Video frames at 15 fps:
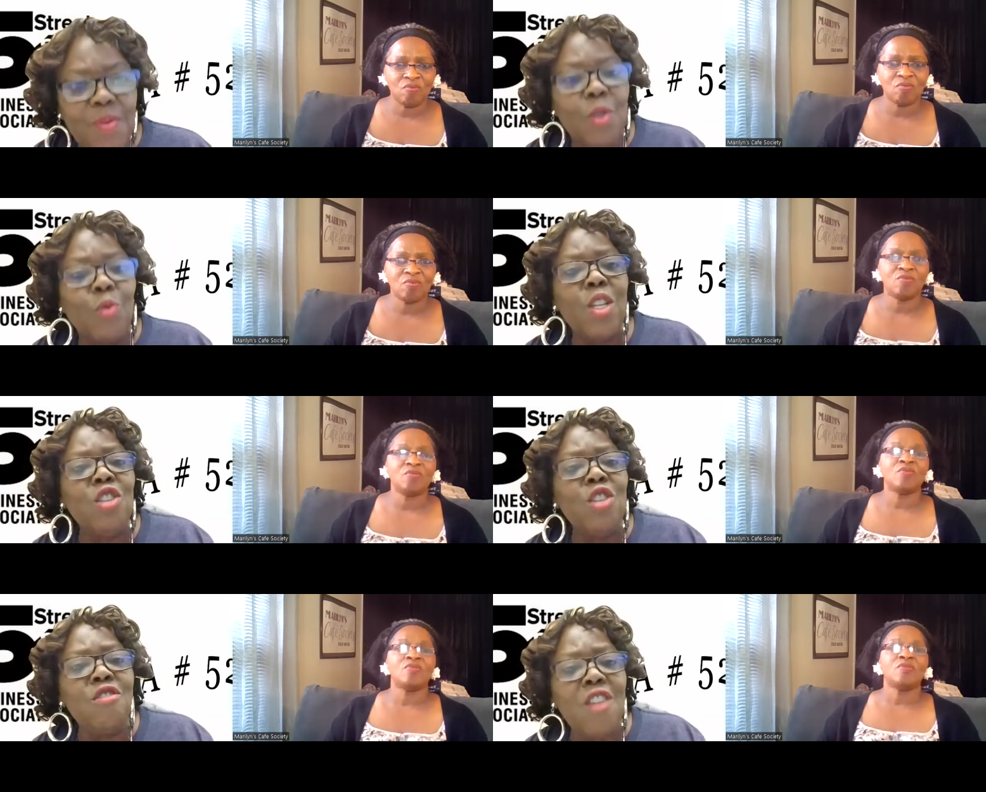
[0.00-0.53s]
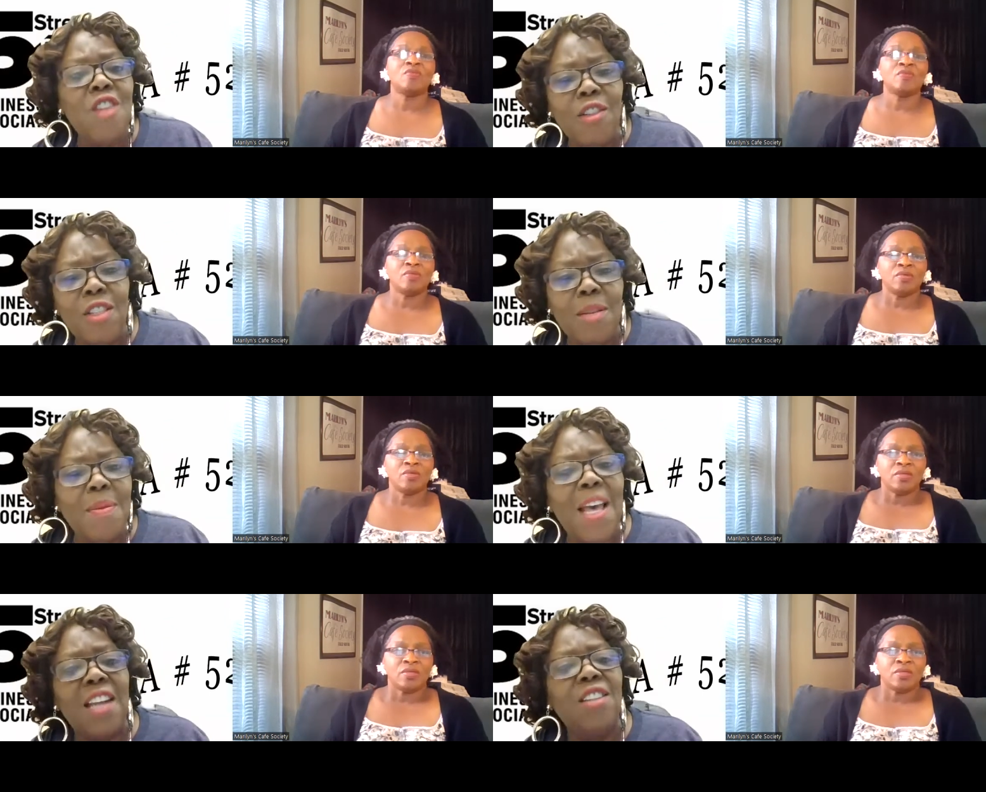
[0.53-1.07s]
Speaker 1: when you know
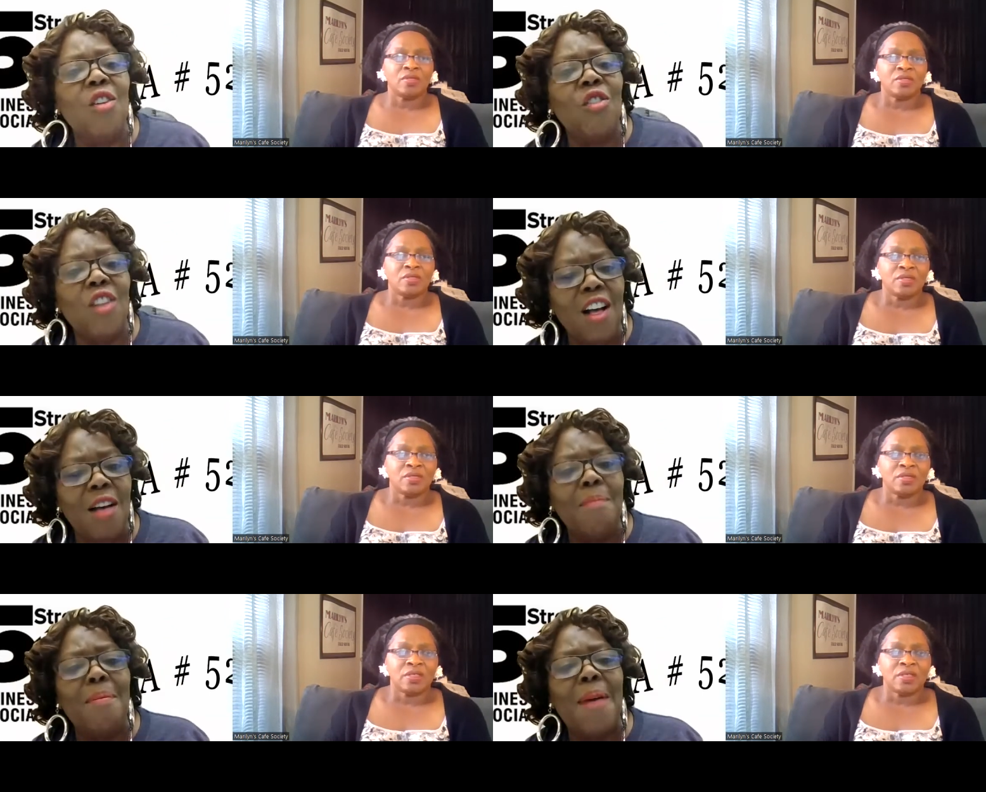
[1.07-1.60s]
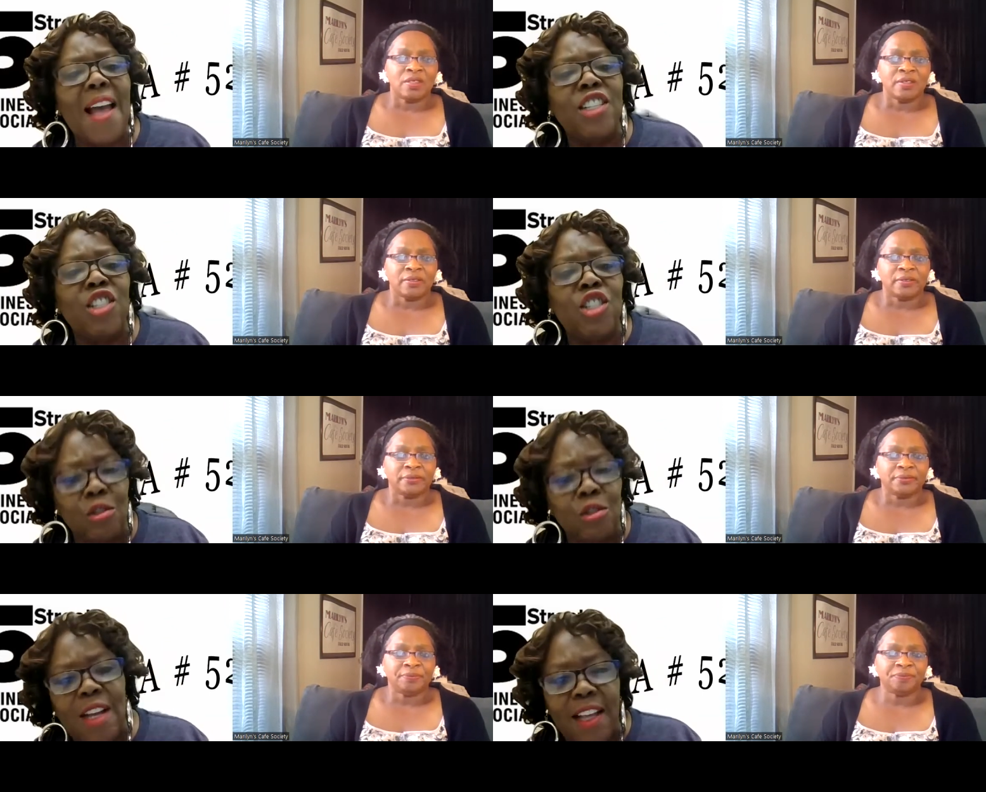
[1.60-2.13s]
somebody's gonna come by
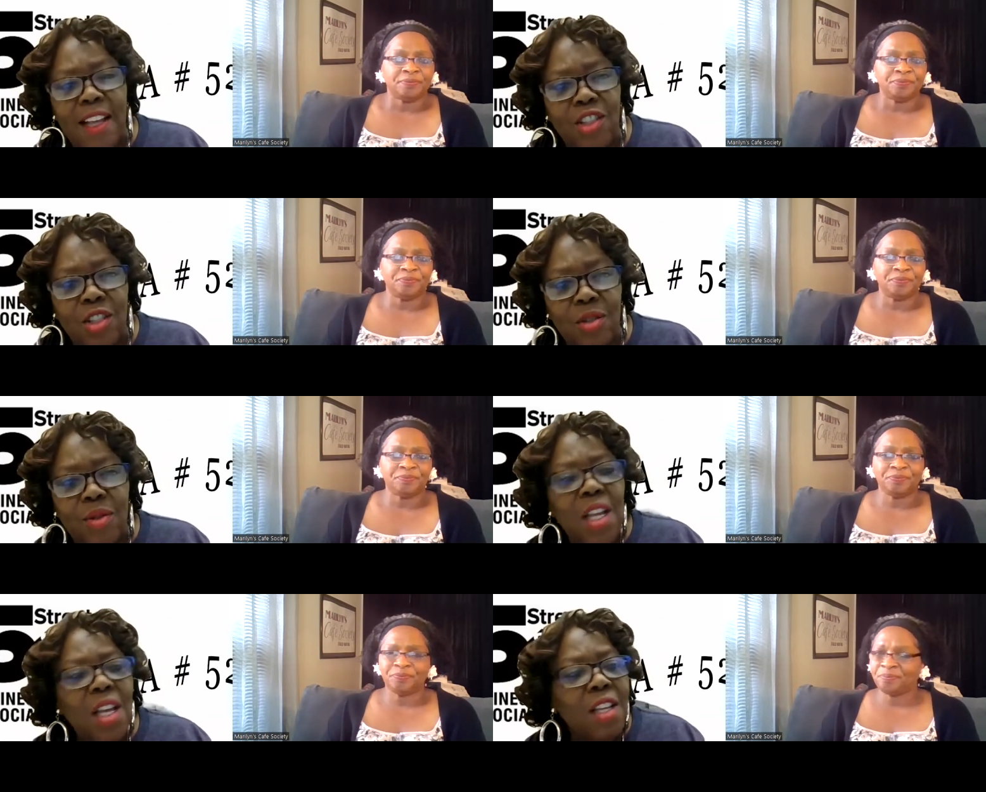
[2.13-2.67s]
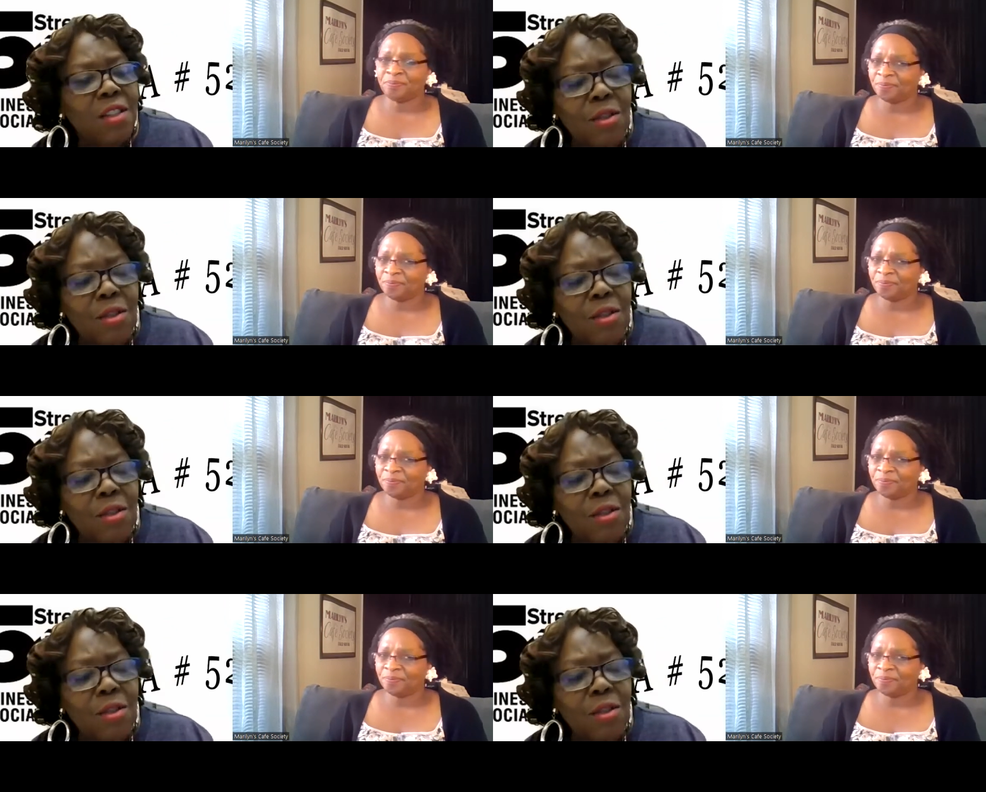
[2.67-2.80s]
and shoot at you.